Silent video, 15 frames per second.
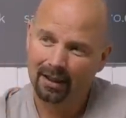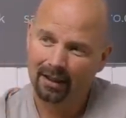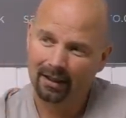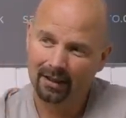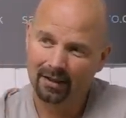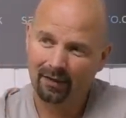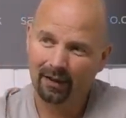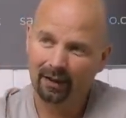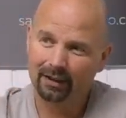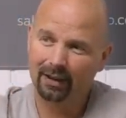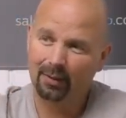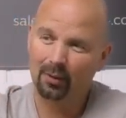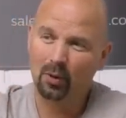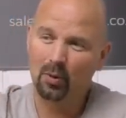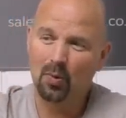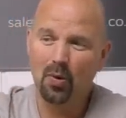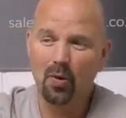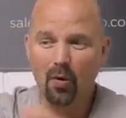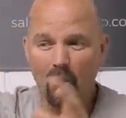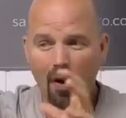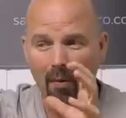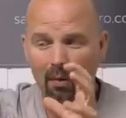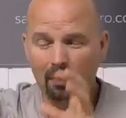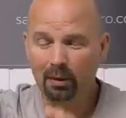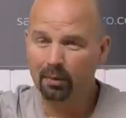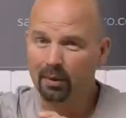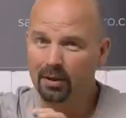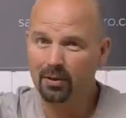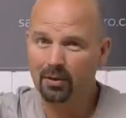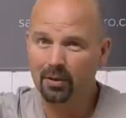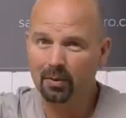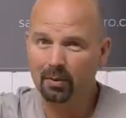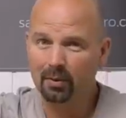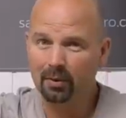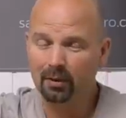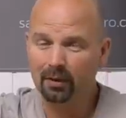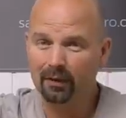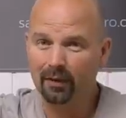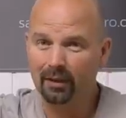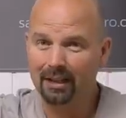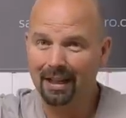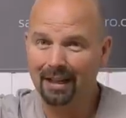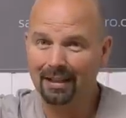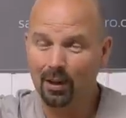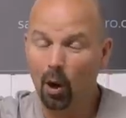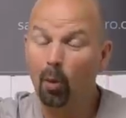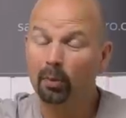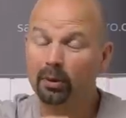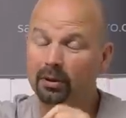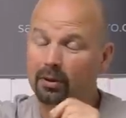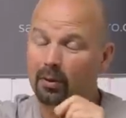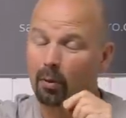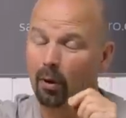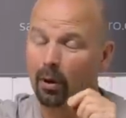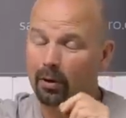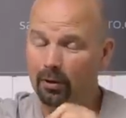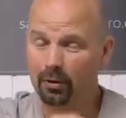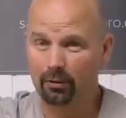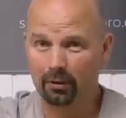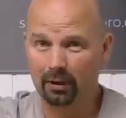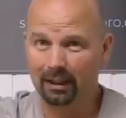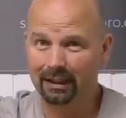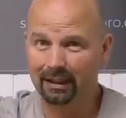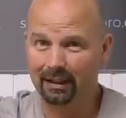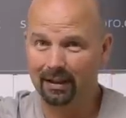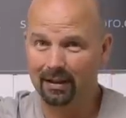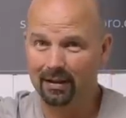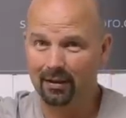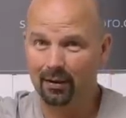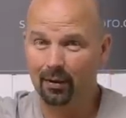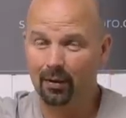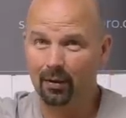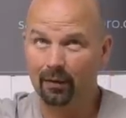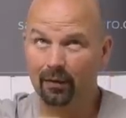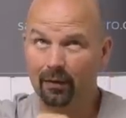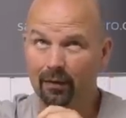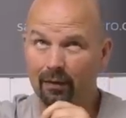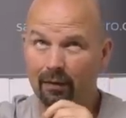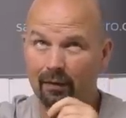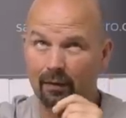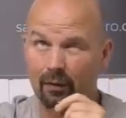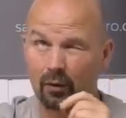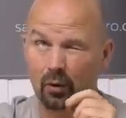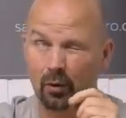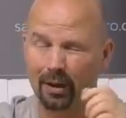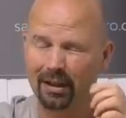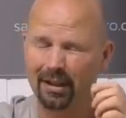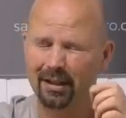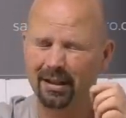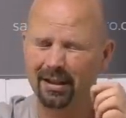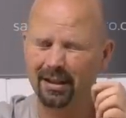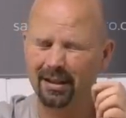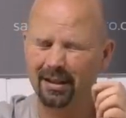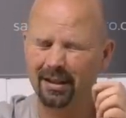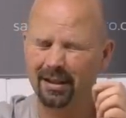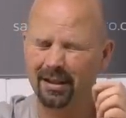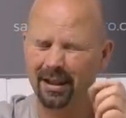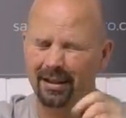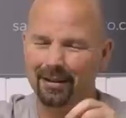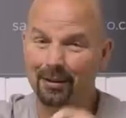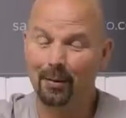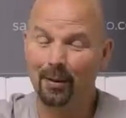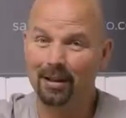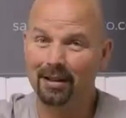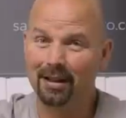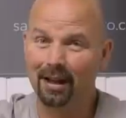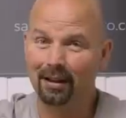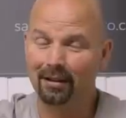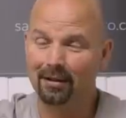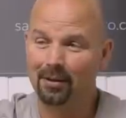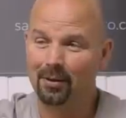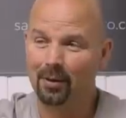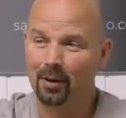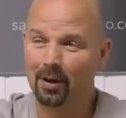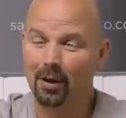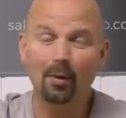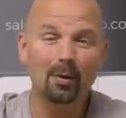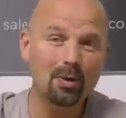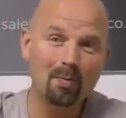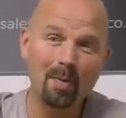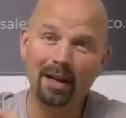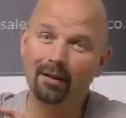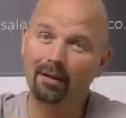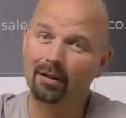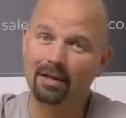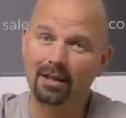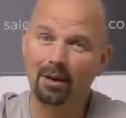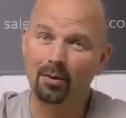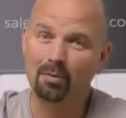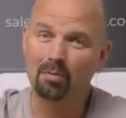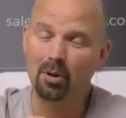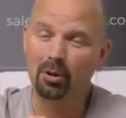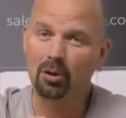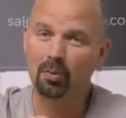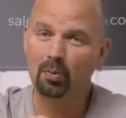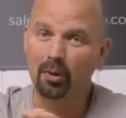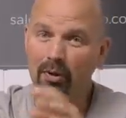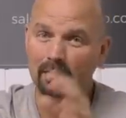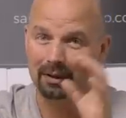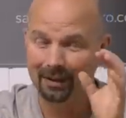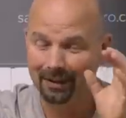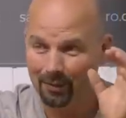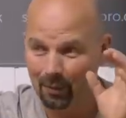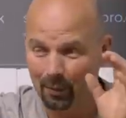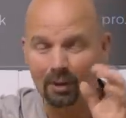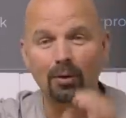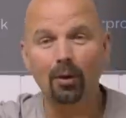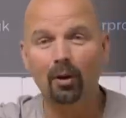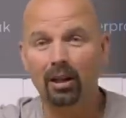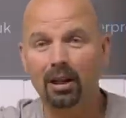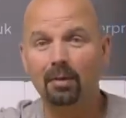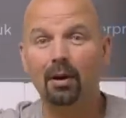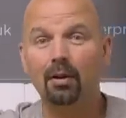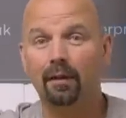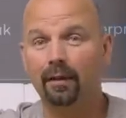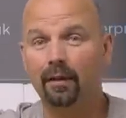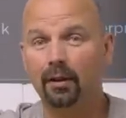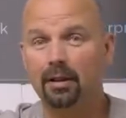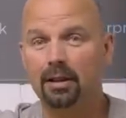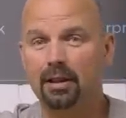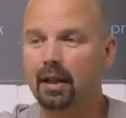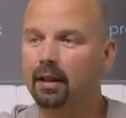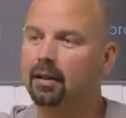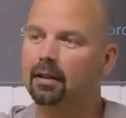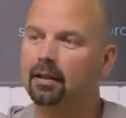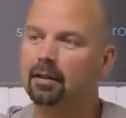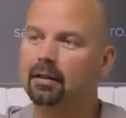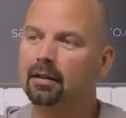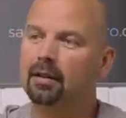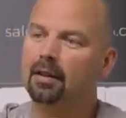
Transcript: this filter would probably be suitable for tanks up to 100 litres or 26 US gallons, which might not sound much, but we're talking about a full cycle.